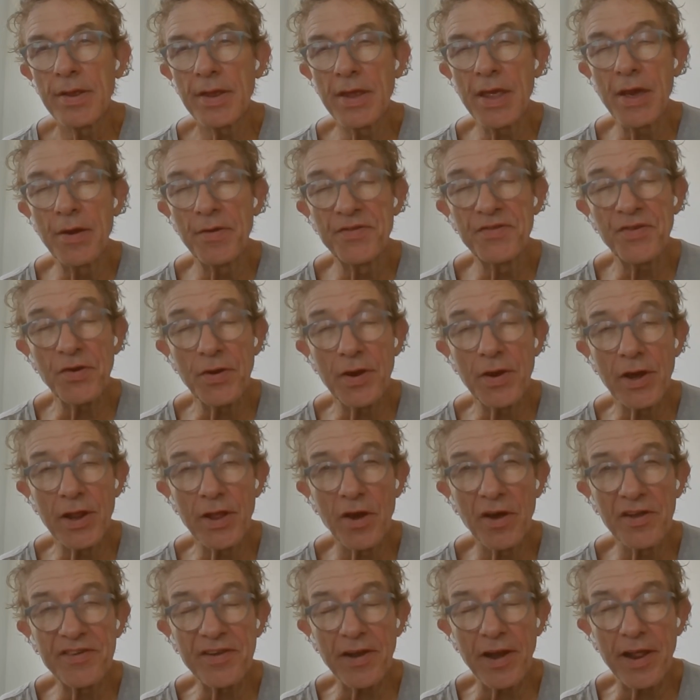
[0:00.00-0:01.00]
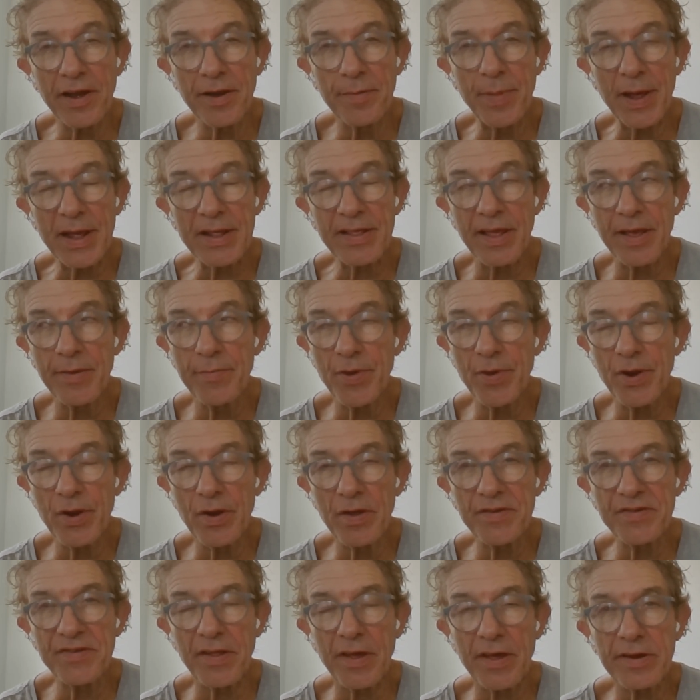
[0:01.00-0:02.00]
it was certainly isolated back then when I
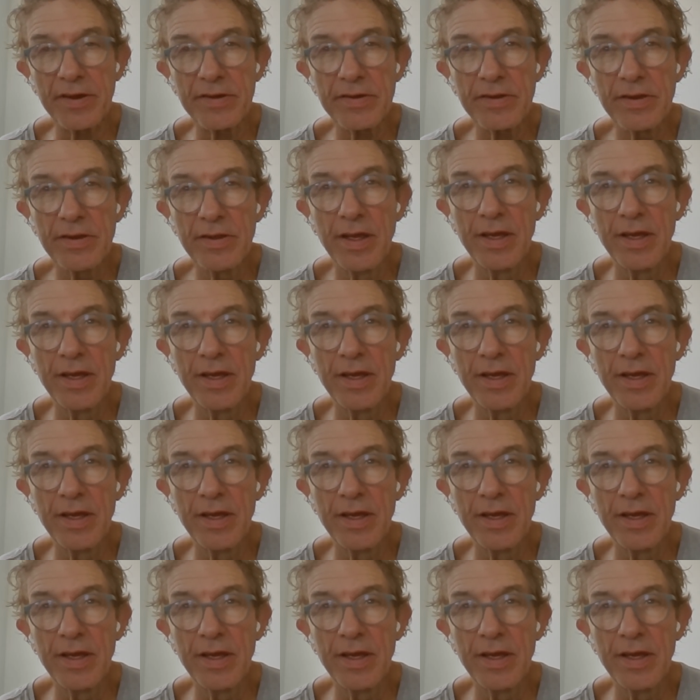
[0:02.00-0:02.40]
started.